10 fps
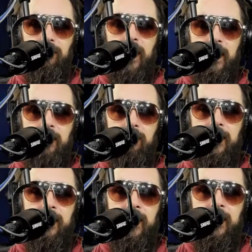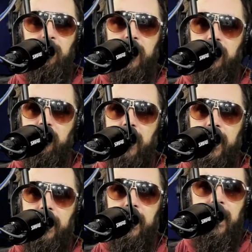in a weird way.